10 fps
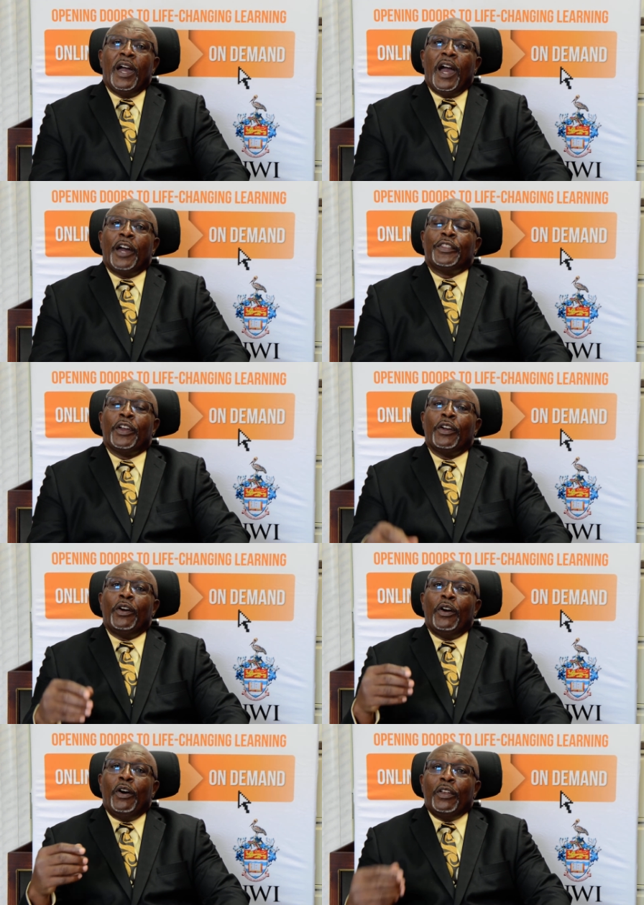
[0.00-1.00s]
are the
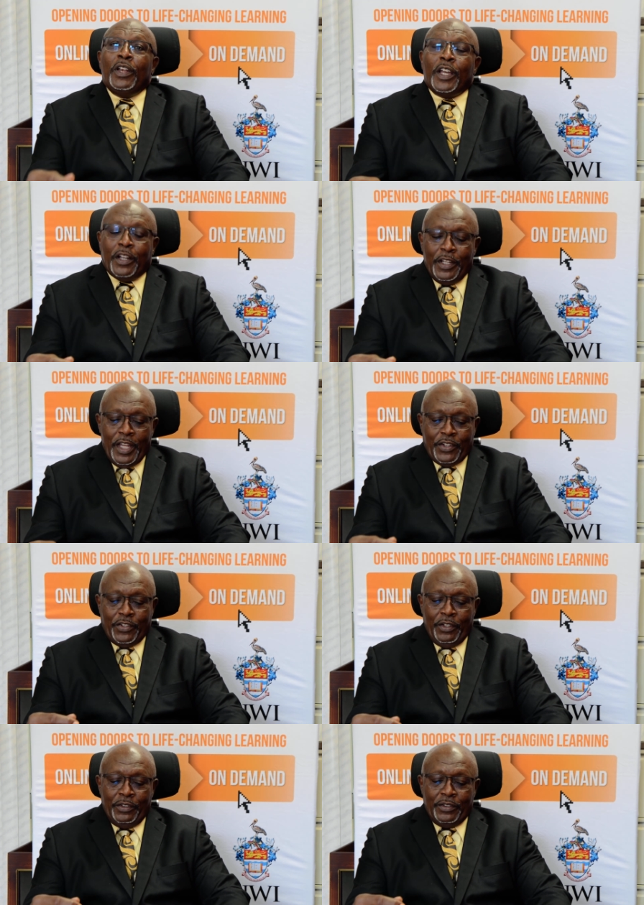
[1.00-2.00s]
only
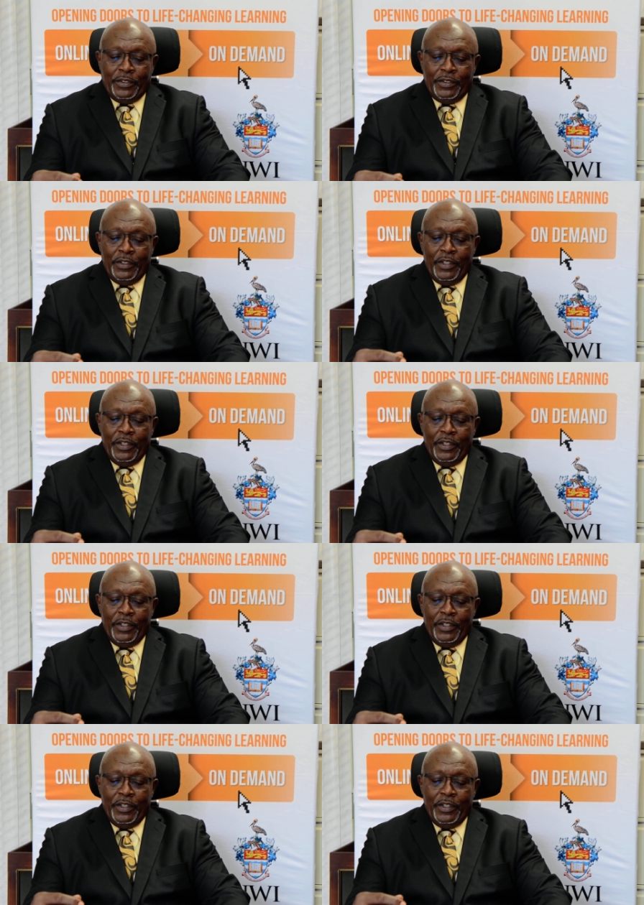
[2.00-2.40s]
connections,